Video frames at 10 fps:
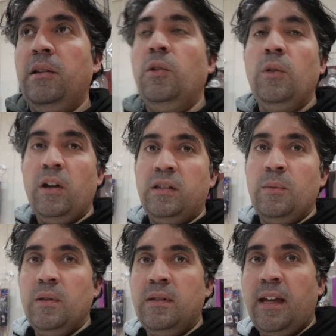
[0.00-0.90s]
two
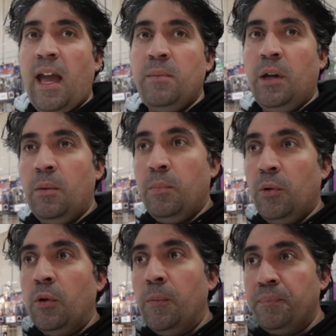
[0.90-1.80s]
customers that came in and
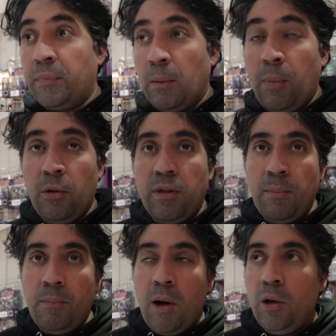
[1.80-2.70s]
bought both
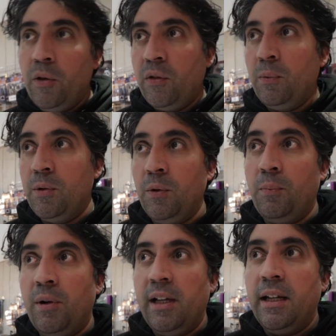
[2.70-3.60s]
impulse, which was
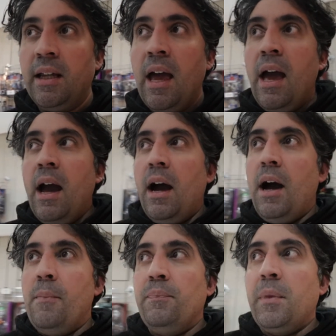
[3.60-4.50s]
brilliant.
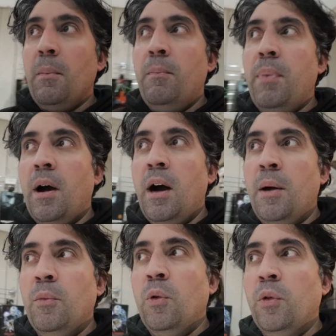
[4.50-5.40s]
But
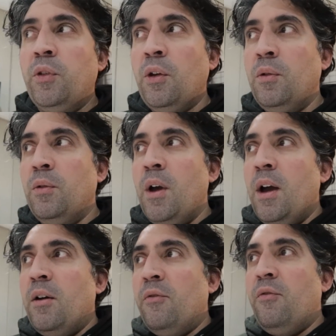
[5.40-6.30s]
I'm also
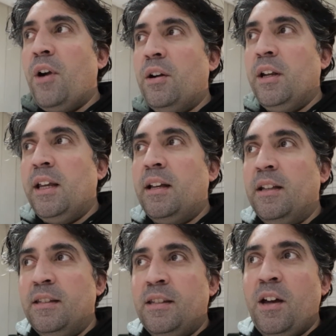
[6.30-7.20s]
very
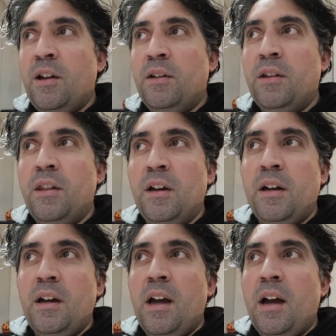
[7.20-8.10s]
concerned
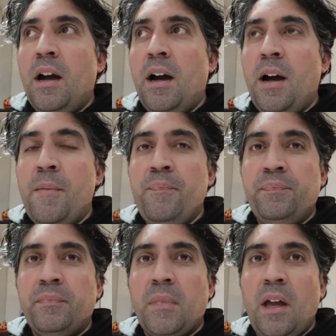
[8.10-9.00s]
that
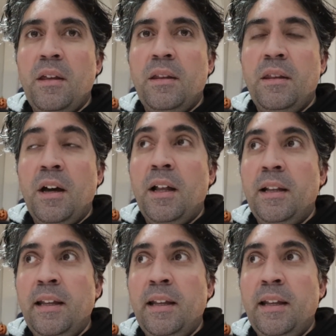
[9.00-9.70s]
that at